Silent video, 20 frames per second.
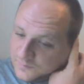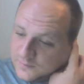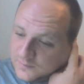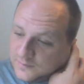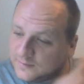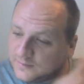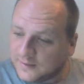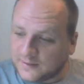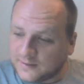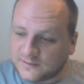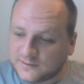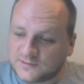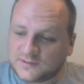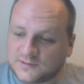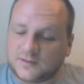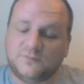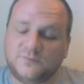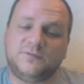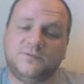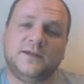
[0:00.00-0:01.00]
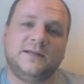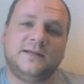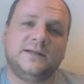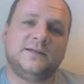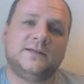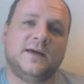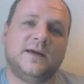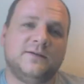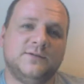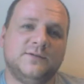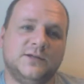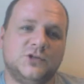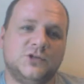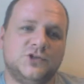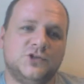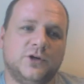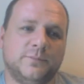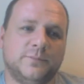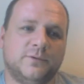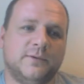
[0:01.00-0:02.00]
yeah, it's convenient having a
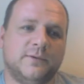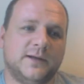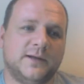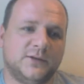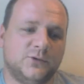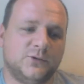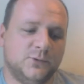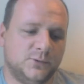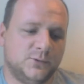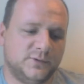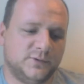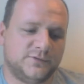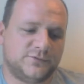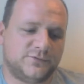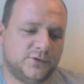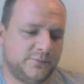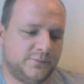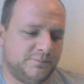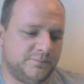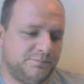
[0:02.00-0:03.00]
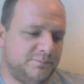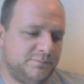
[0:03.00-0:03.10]
shop around the corner from,